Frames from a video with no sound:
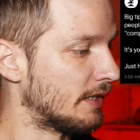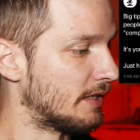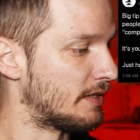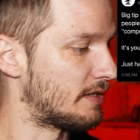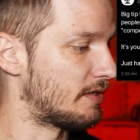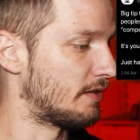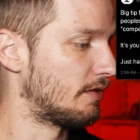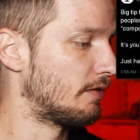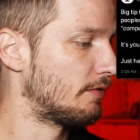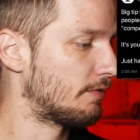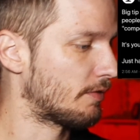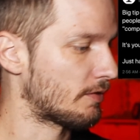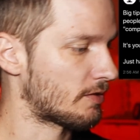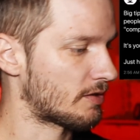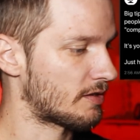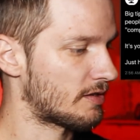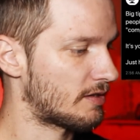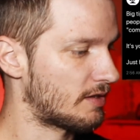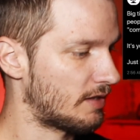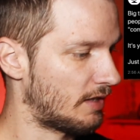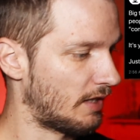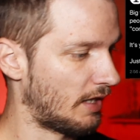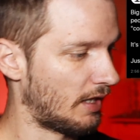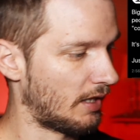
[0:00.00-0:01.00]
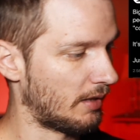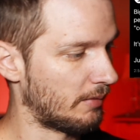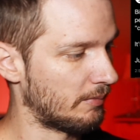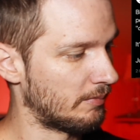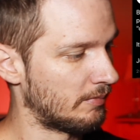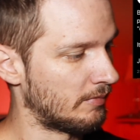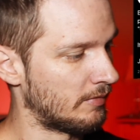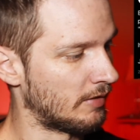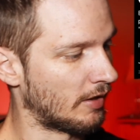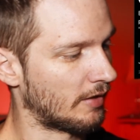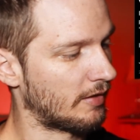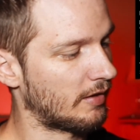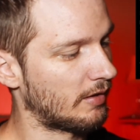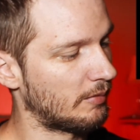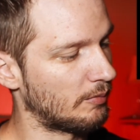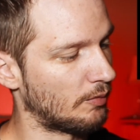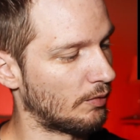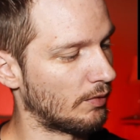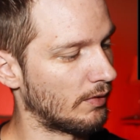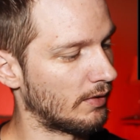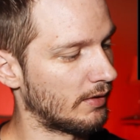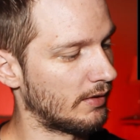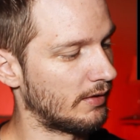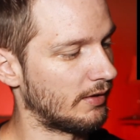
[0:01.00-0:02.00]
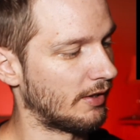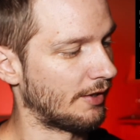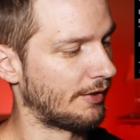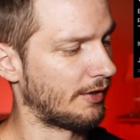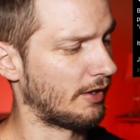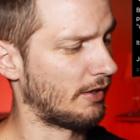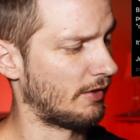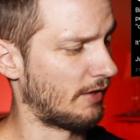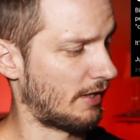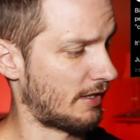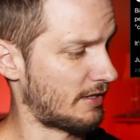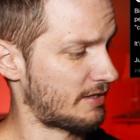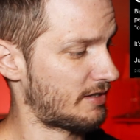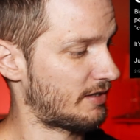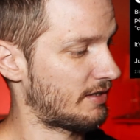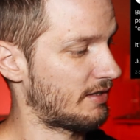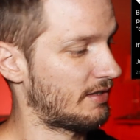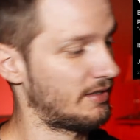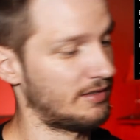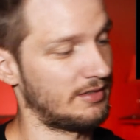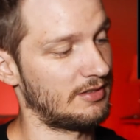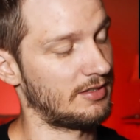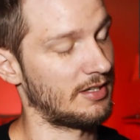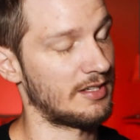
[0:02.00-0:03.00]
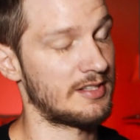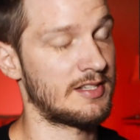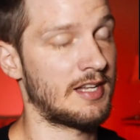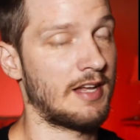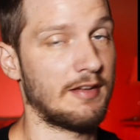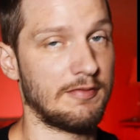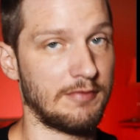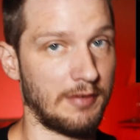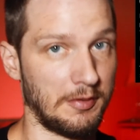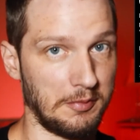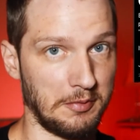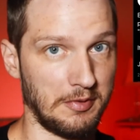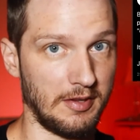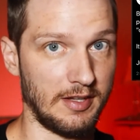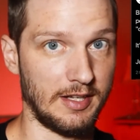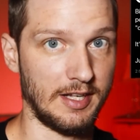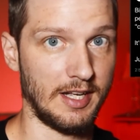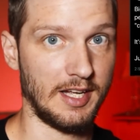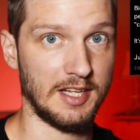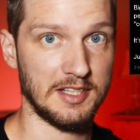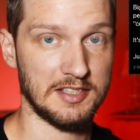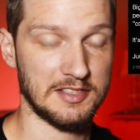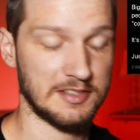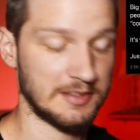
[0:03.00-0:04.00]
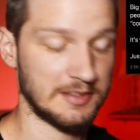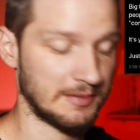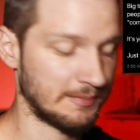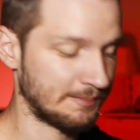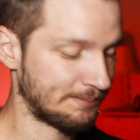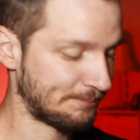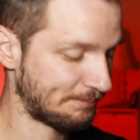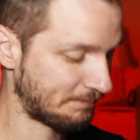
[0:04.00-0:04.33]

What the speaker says: It's you versus the game, nothing more, nothing less. Just have fun with it, guys."